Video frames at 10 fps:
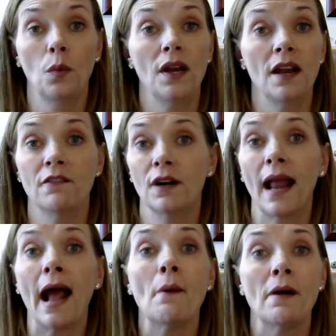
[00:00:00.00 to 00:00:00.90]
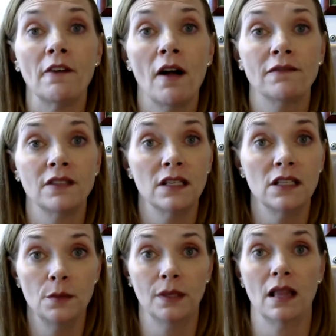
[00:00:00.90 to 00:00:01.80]
whenever and however often
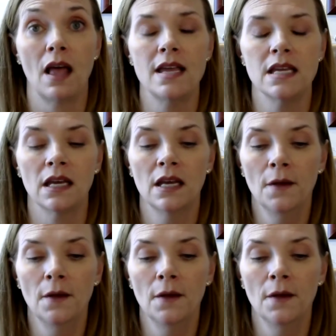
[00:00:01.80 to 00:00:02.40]
you would like.